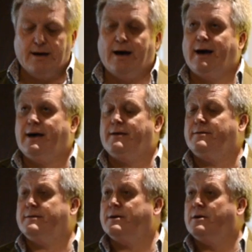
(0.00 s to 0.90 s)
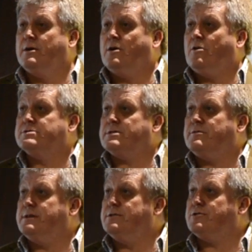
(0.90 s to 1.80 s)
And also
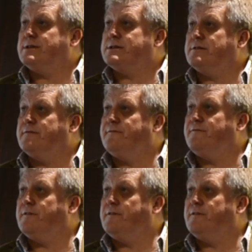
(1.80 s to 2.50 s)
the interest of